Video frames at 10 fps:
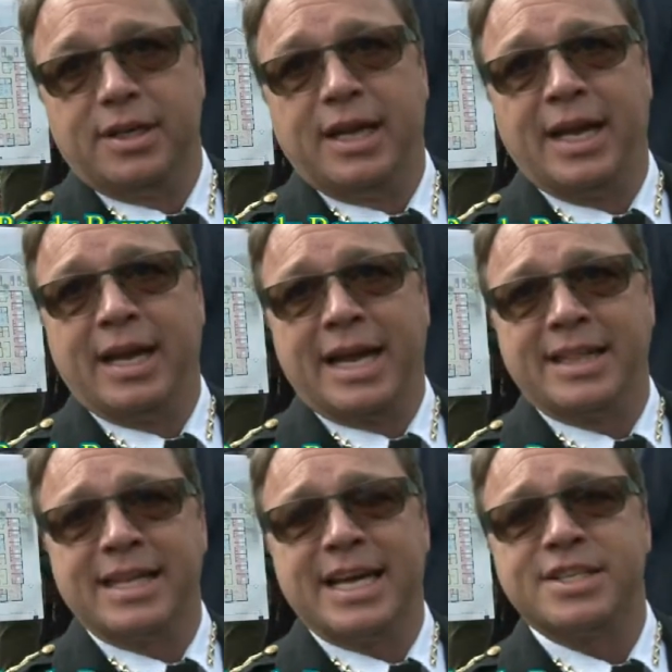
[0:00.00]
And I
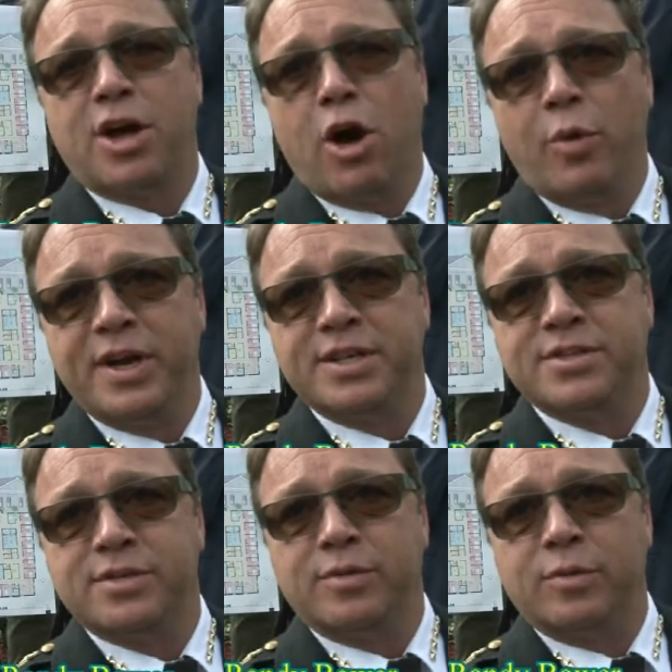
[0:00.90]
think that's
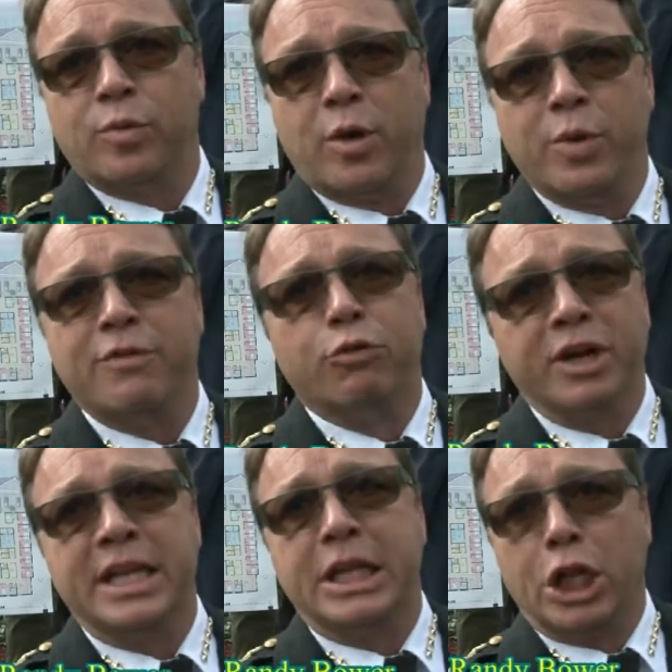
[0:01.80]
always what we've
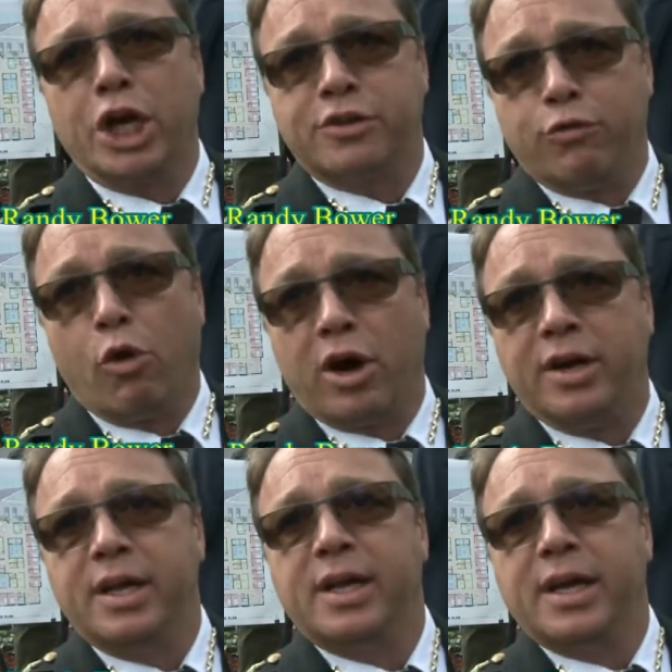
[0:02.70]
really looked for
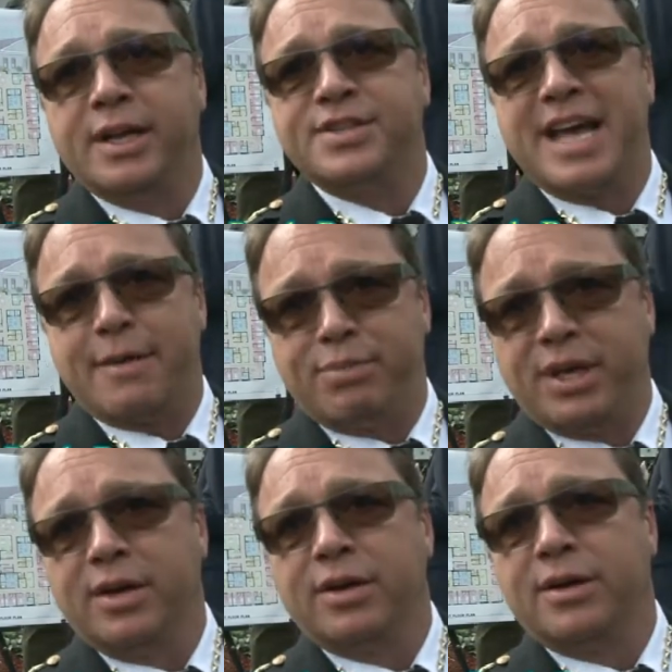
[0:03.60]
is that
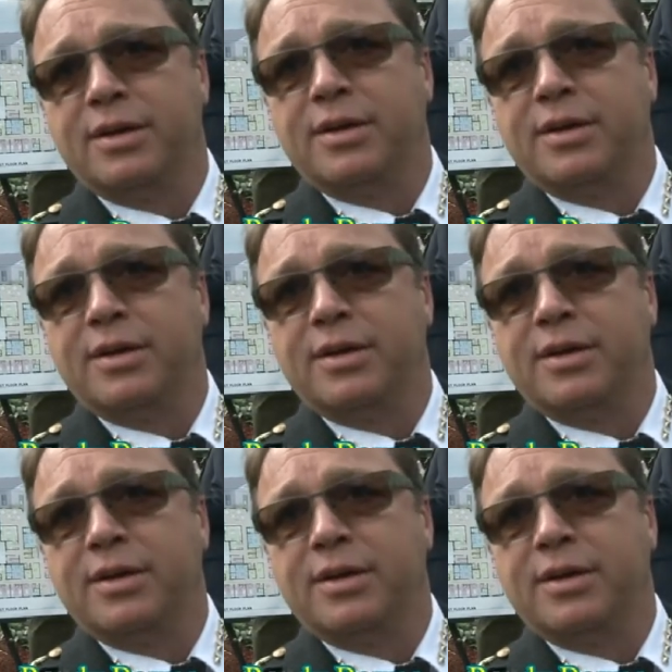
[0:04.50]
peer